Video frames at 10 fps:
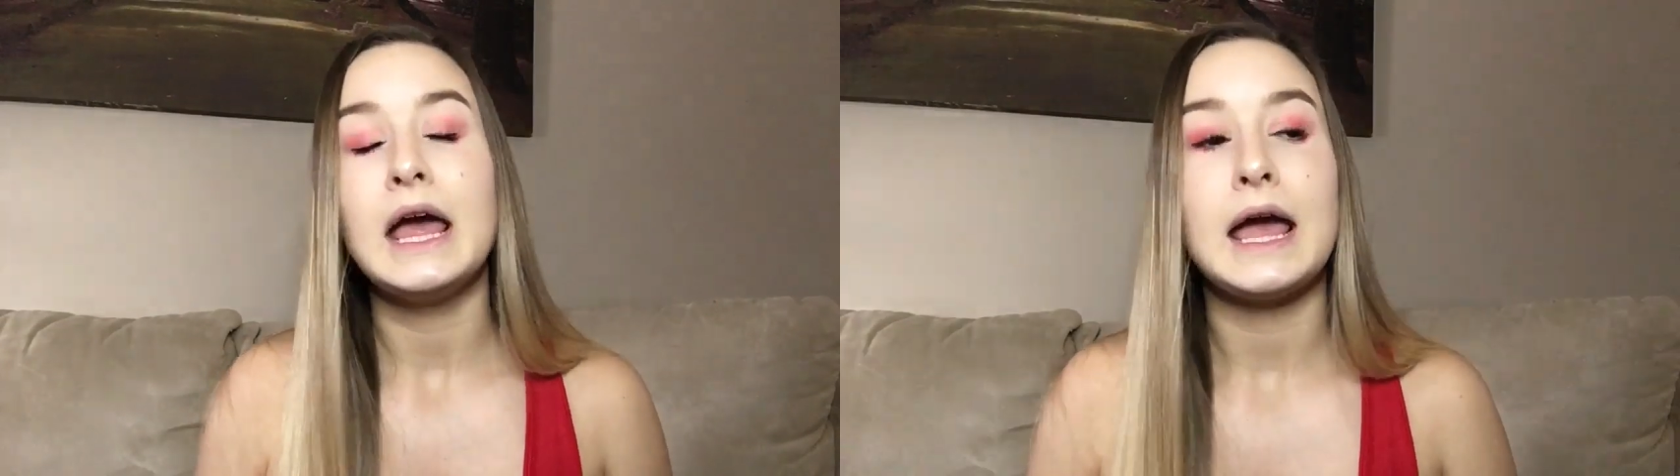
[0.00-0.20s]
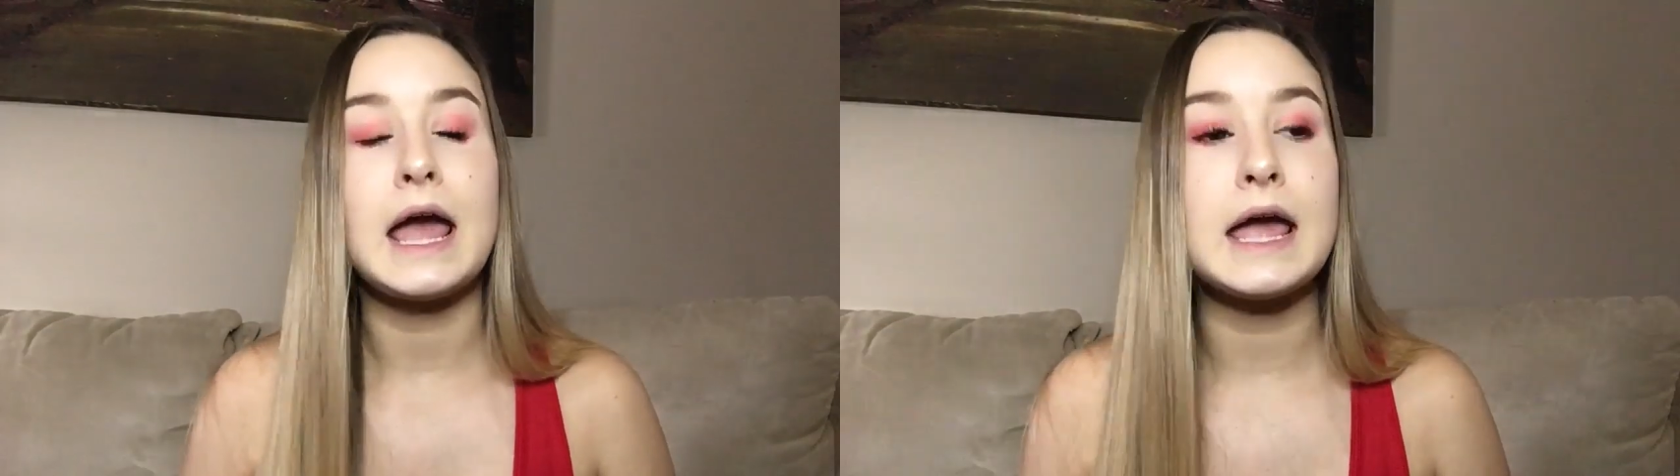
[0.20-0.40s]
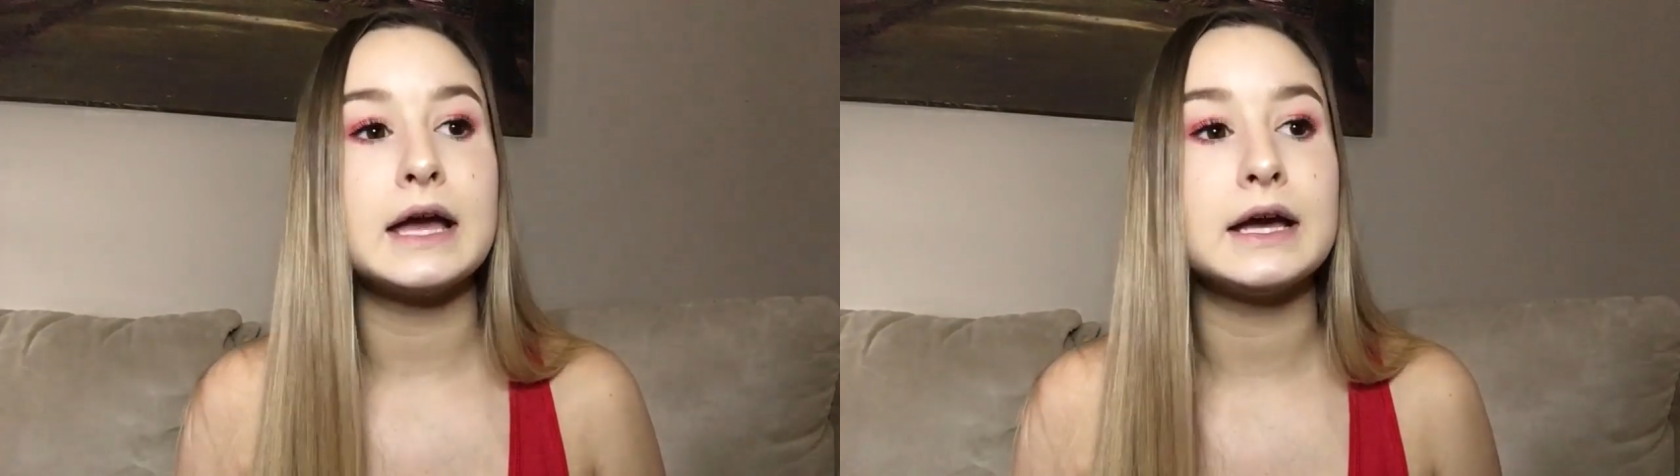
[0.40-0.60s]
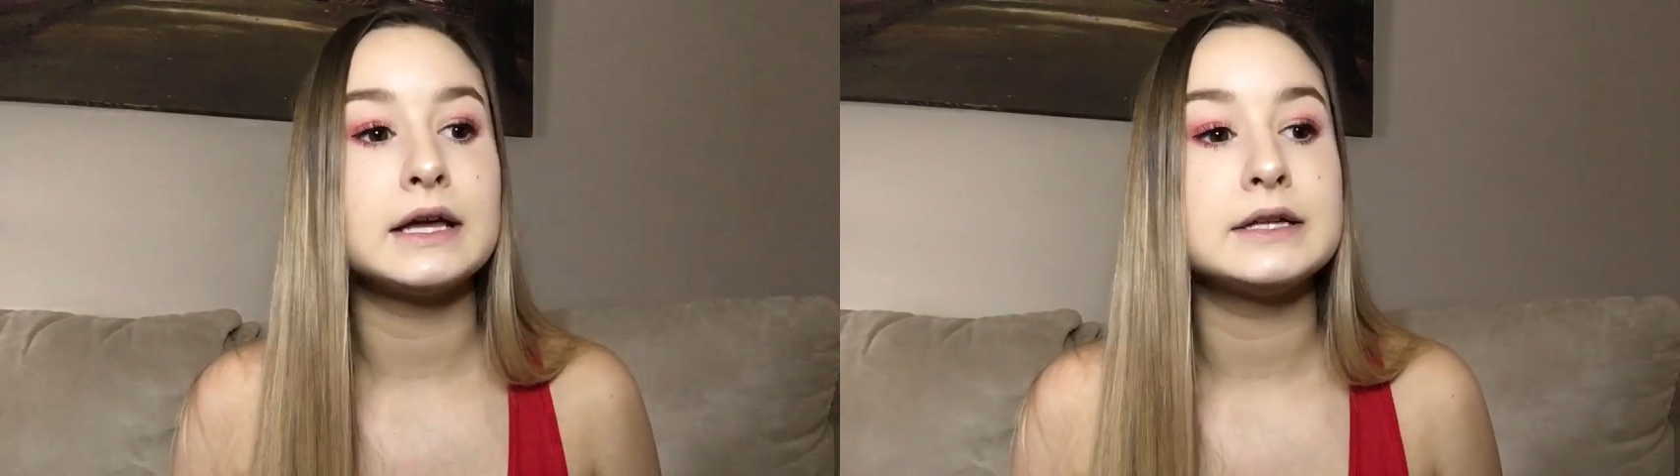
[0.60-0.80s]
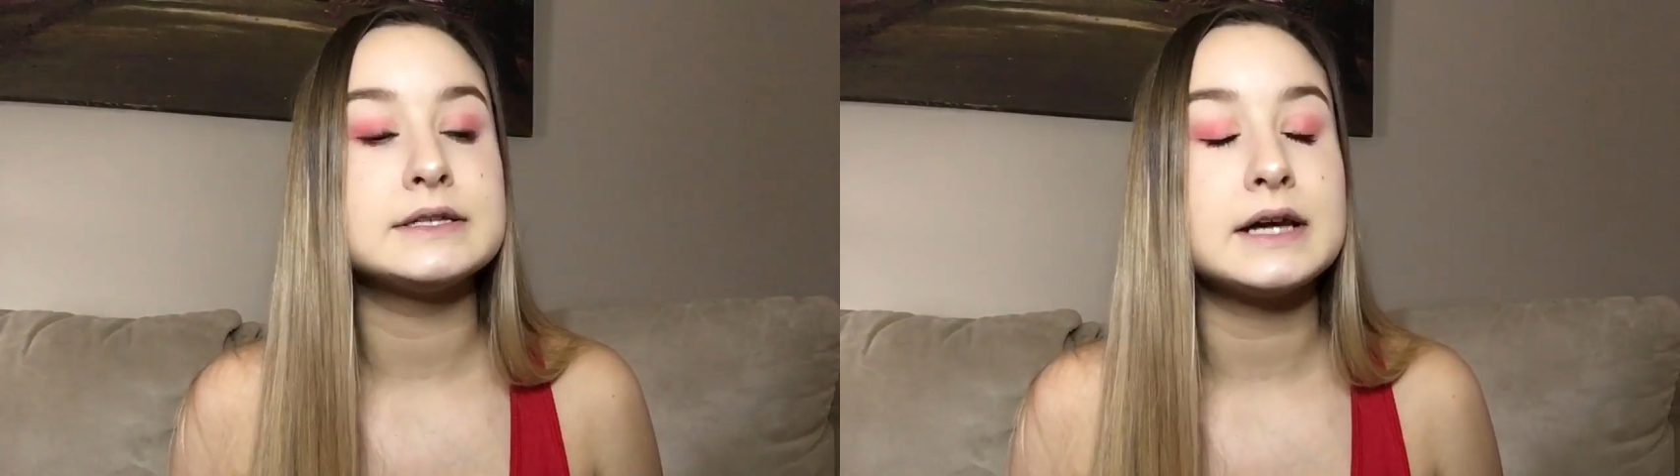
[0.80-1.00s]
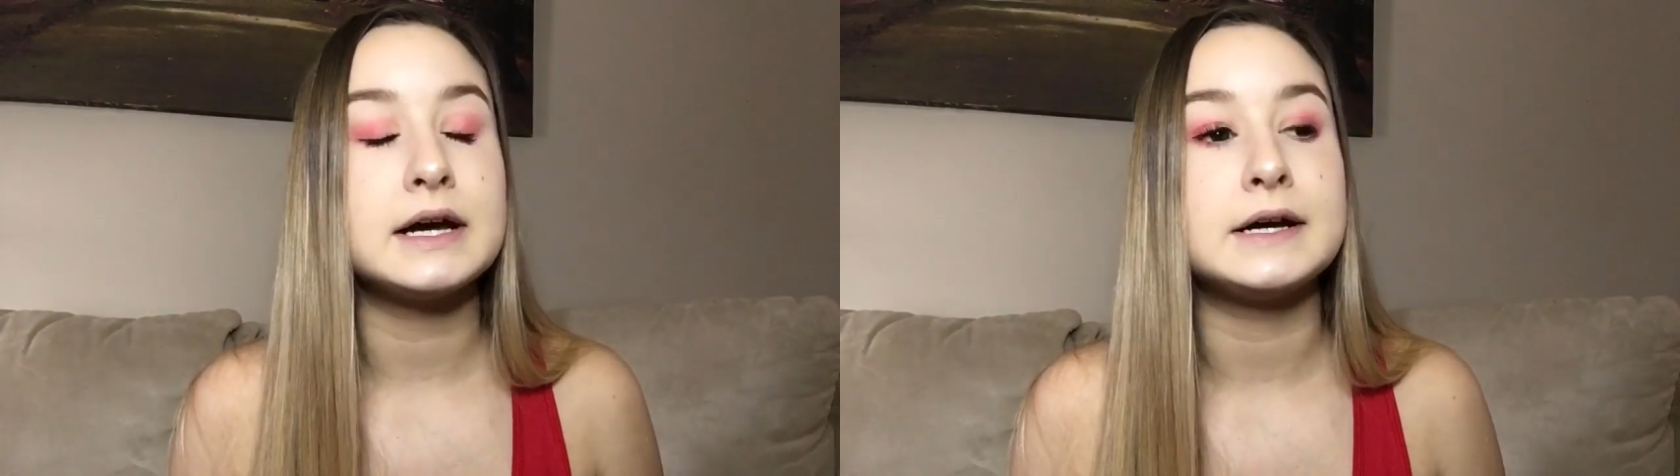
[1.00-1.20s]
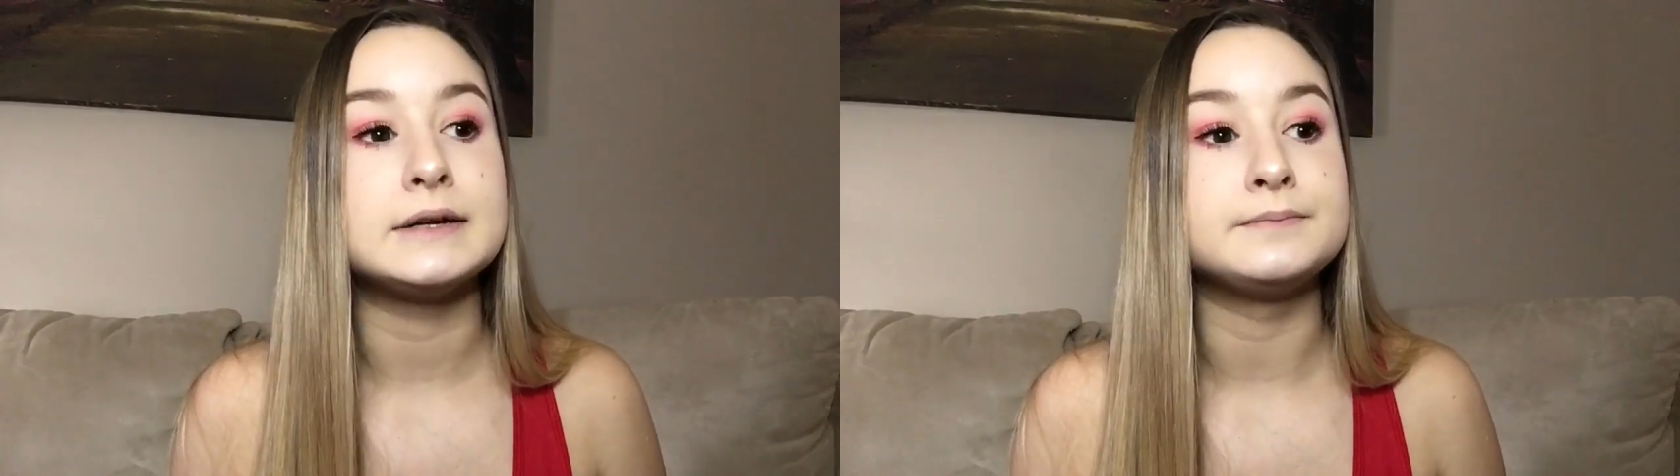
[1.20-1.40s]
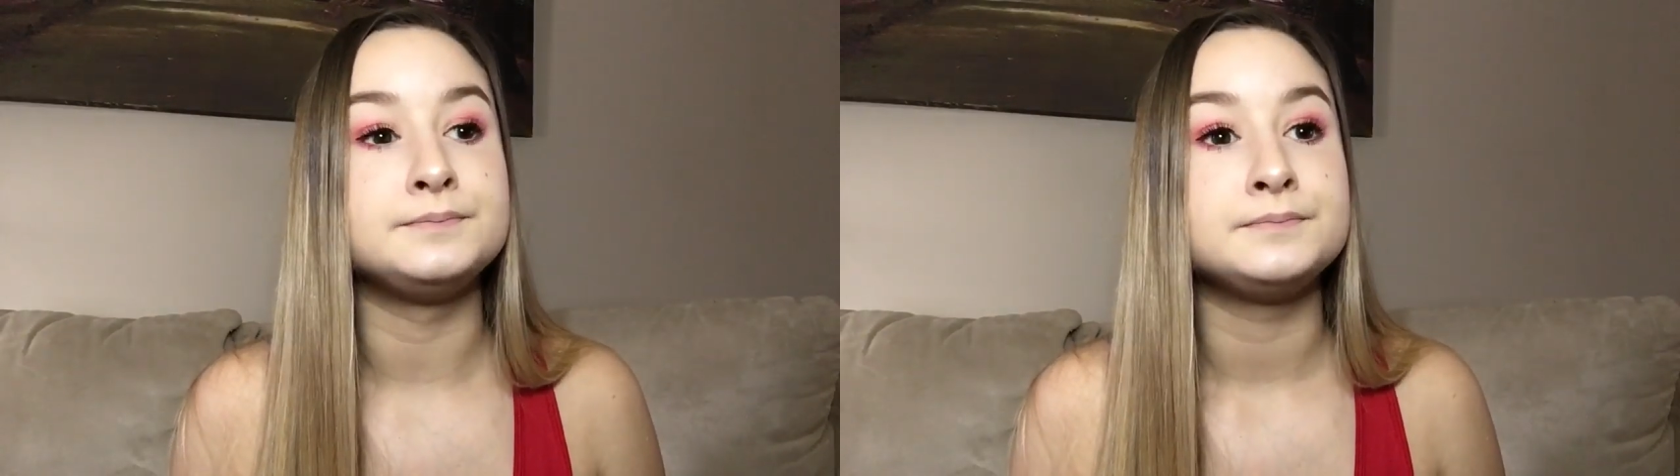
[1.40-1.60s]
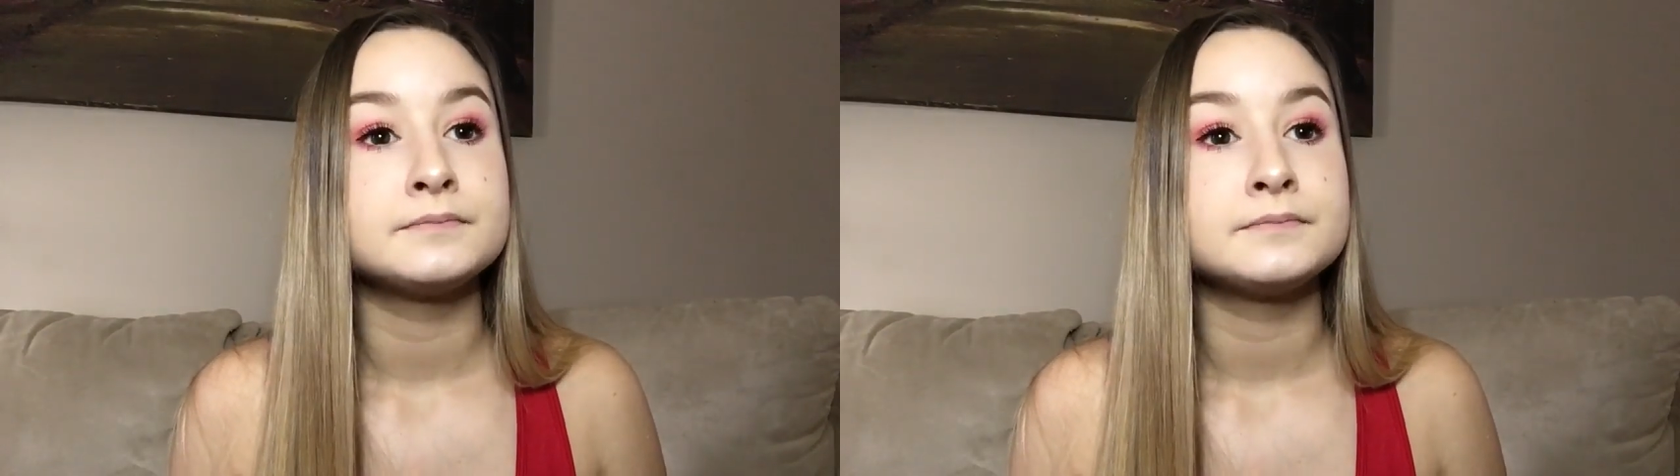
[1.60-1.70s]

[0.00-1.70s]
And